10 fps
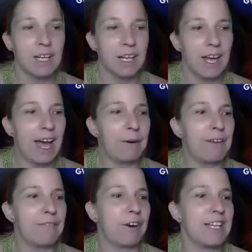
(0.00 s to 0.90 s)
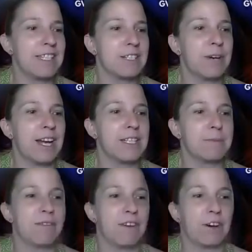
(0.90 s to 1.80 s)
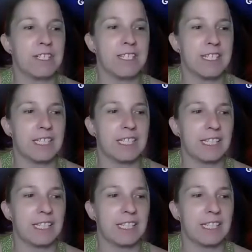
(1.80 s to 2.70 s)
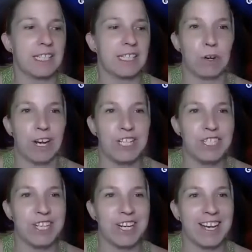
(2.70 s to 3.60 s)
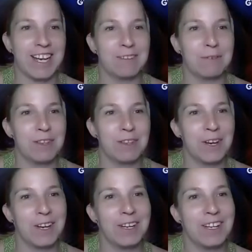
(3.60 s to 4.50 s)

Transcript: However, I still had to be very selective with what I shared with her